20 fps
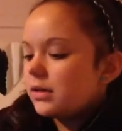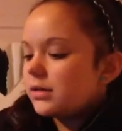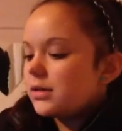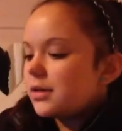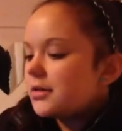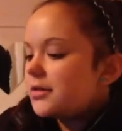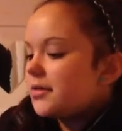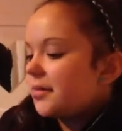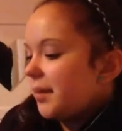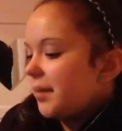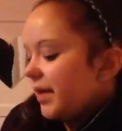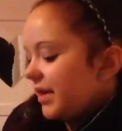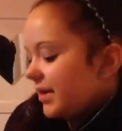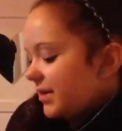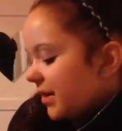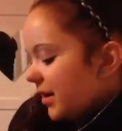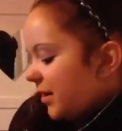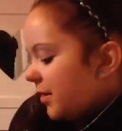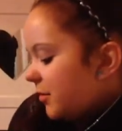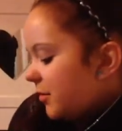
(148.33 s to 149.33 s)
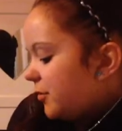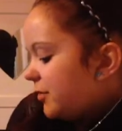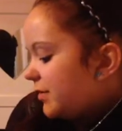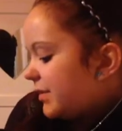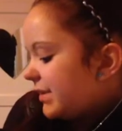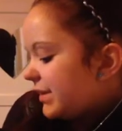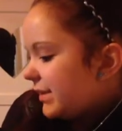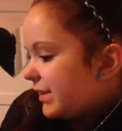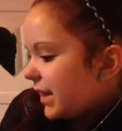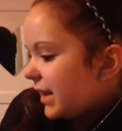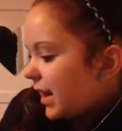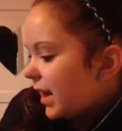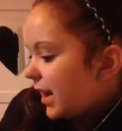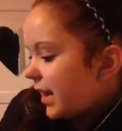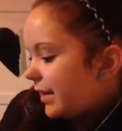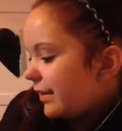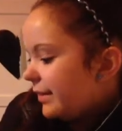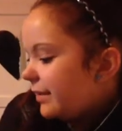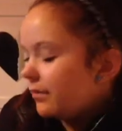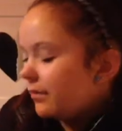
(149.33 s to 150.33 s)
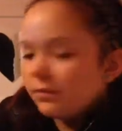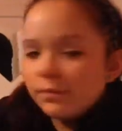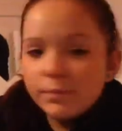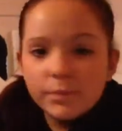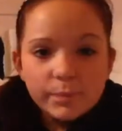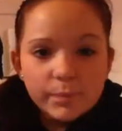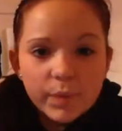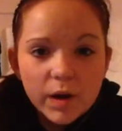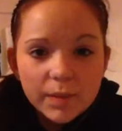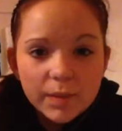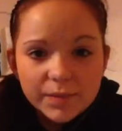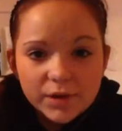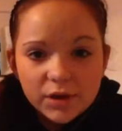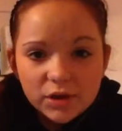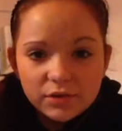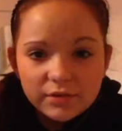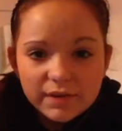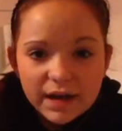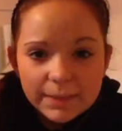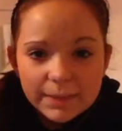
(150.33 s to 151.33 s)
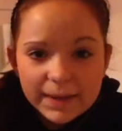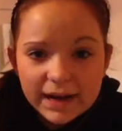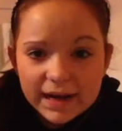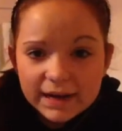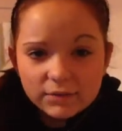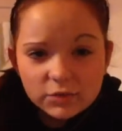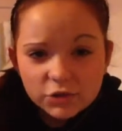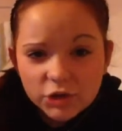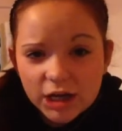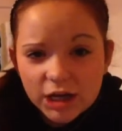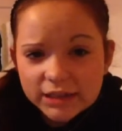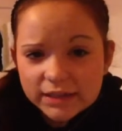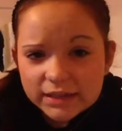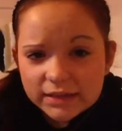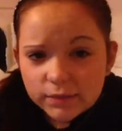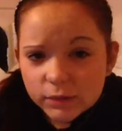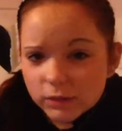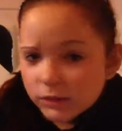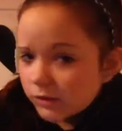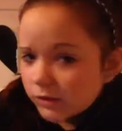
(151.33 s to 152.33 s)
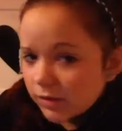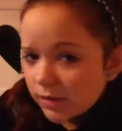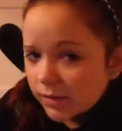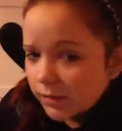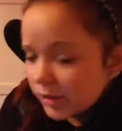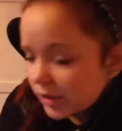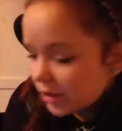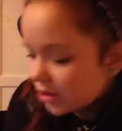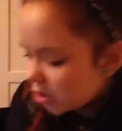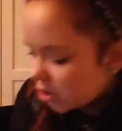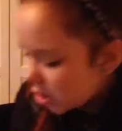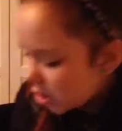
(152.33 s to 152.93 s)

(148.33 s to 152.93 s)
the Doritos in um, barbecue rib. I haven't tried these ones, so I wanted to